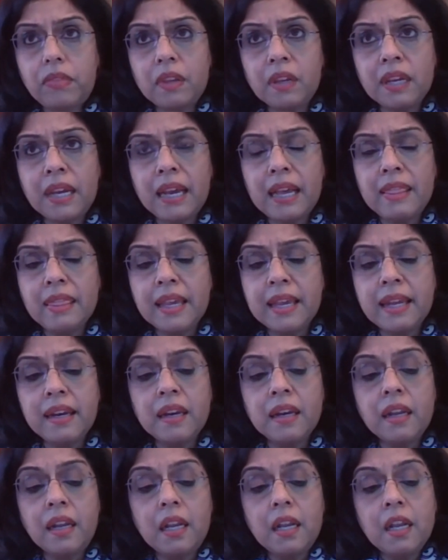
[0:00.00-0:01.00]
And
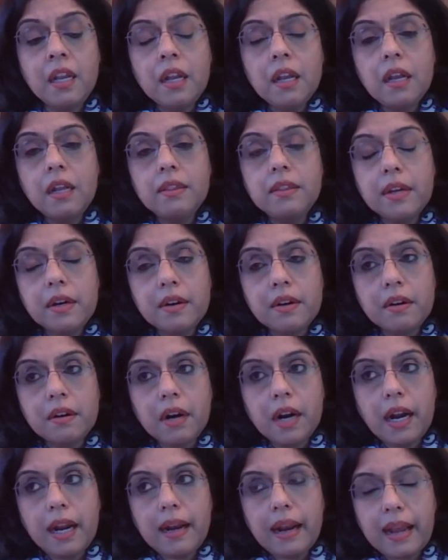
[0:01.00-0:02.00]
then
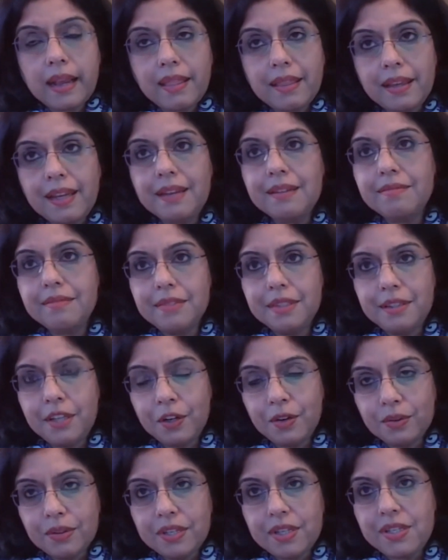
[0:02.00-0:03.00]
and I think,
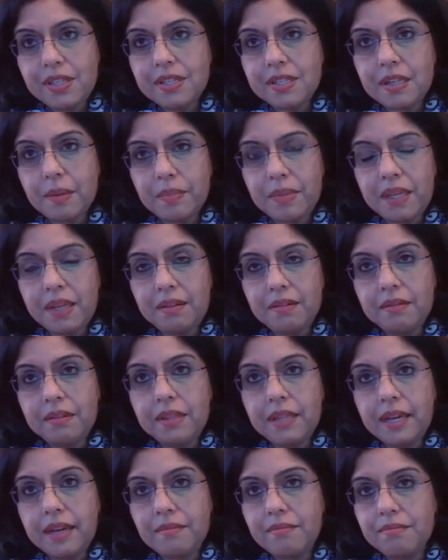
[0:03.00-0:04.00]
this is something
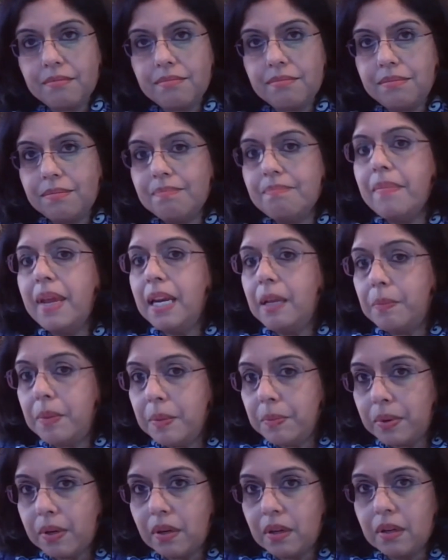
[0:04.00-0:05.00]
that many
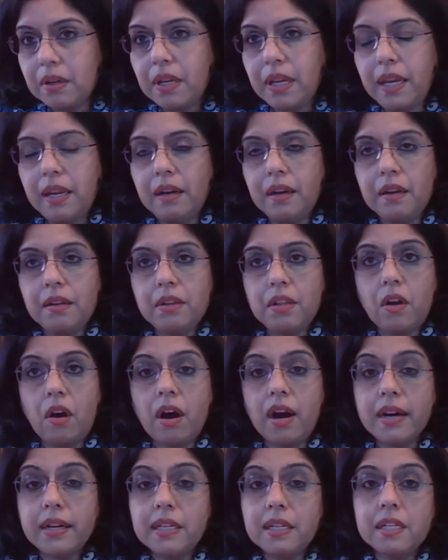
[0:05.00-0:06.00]
people in the
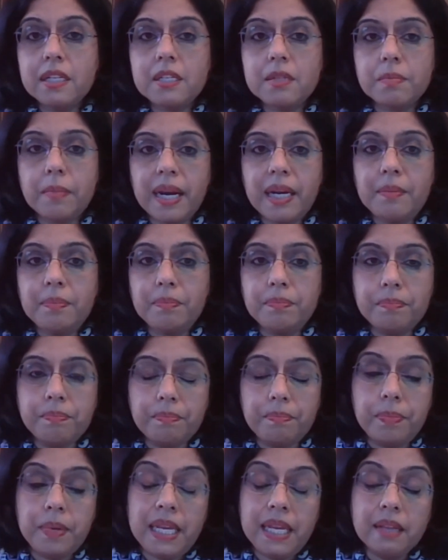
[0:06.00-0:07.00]
audience might
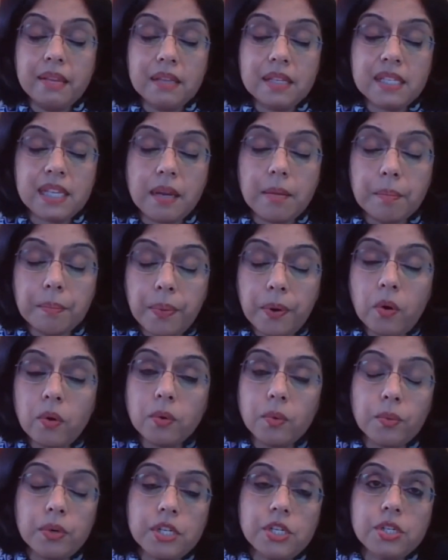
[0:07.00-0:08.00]
be in the same
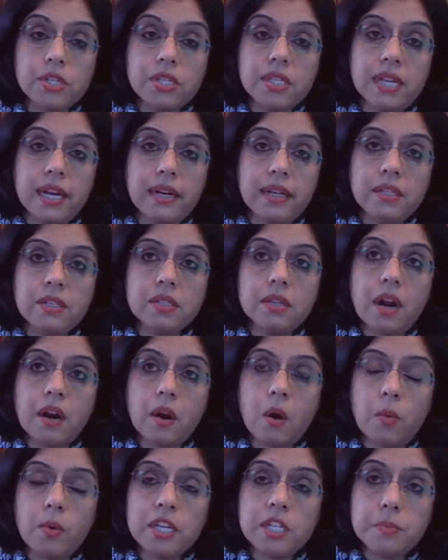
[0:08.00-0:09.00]
boat, which is that it's not
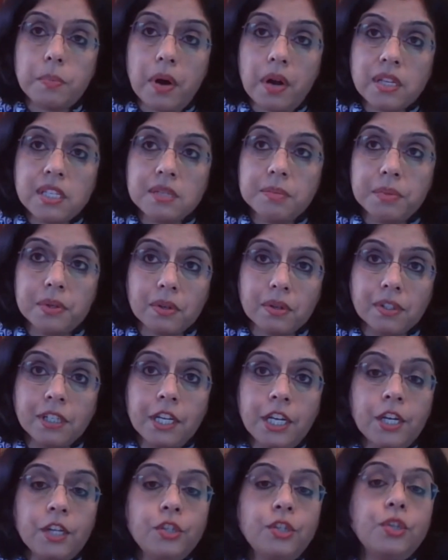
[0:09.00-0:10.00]
always possible
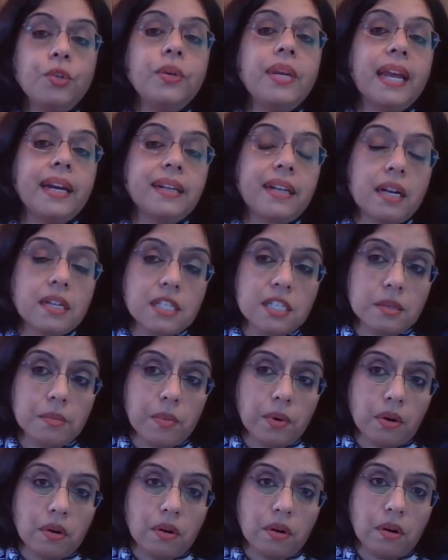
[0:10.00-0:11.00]
to get
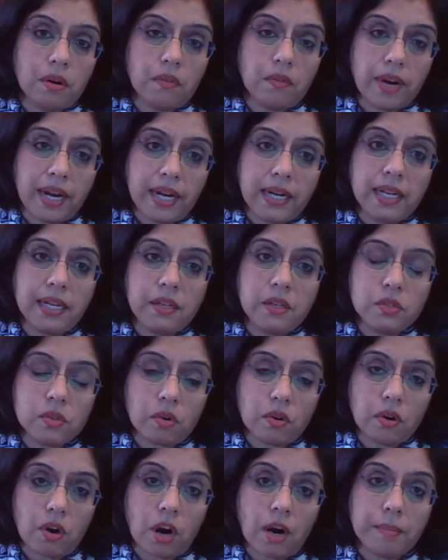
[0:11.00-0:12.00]
customer ratings
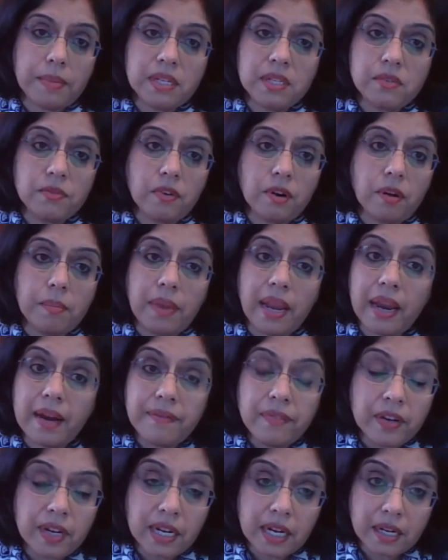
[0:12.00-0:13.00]
or comments from
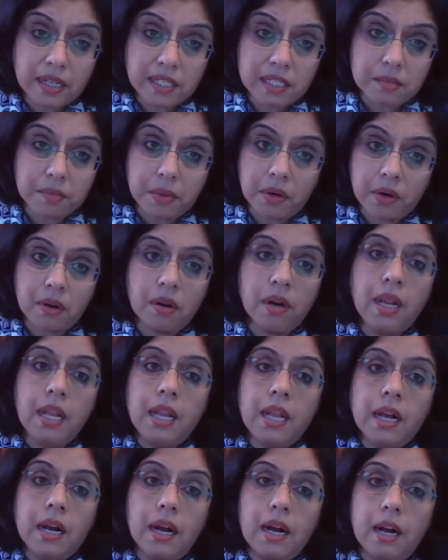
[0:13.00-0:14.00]
every customer.
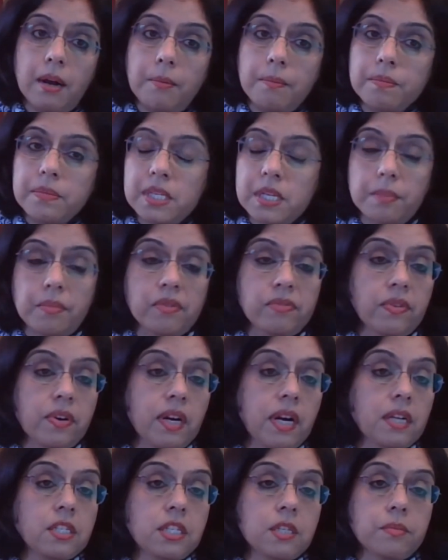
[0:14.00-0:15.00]
Some of our
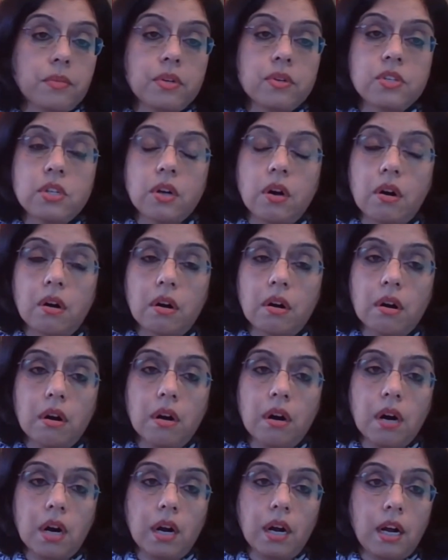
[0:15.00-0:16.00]
customers
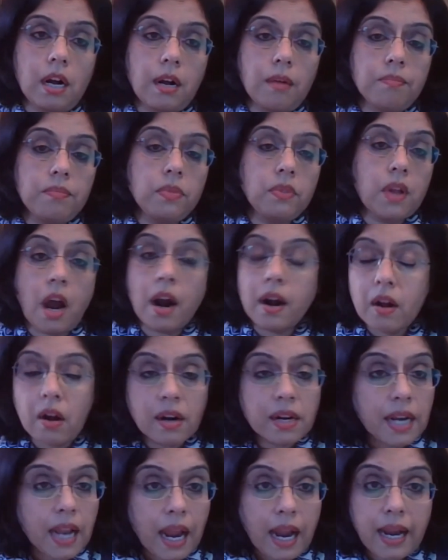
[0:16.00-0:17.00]
are not
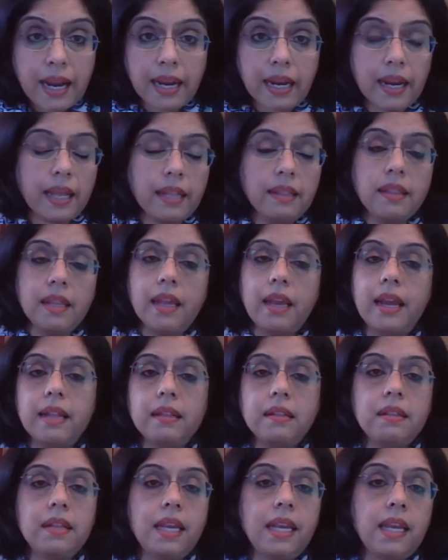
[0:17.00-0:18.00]
online,
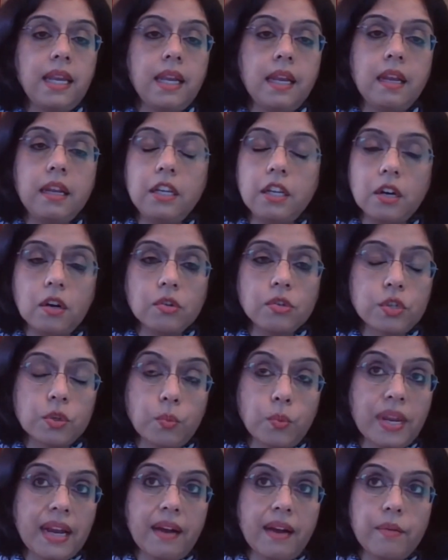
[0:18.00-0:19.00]
and they, so
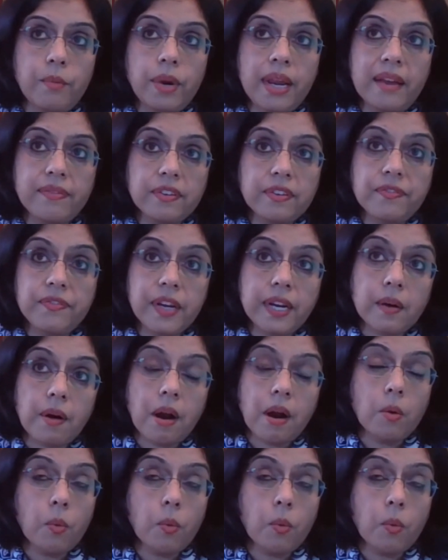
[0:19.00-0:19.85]
we have to figure out,